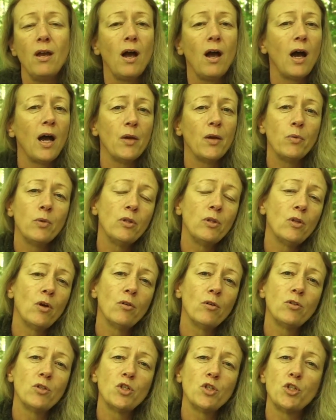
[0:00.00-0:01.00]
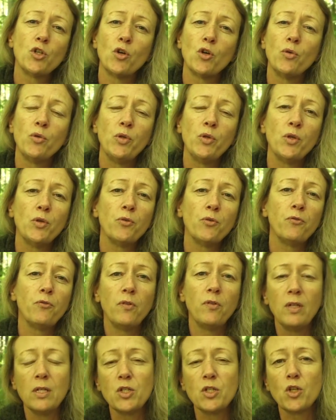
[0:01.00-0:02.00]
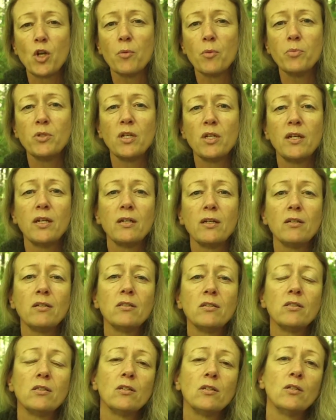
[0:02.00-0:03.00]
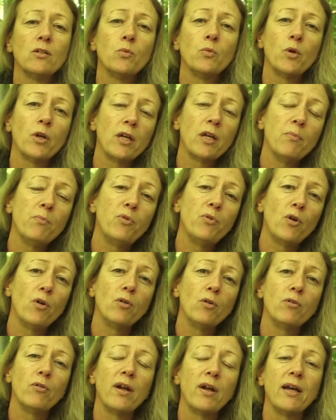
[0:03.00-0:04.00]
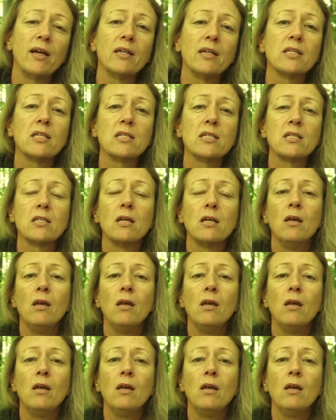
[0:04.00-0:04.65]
I will not show you finished objects, work in progress,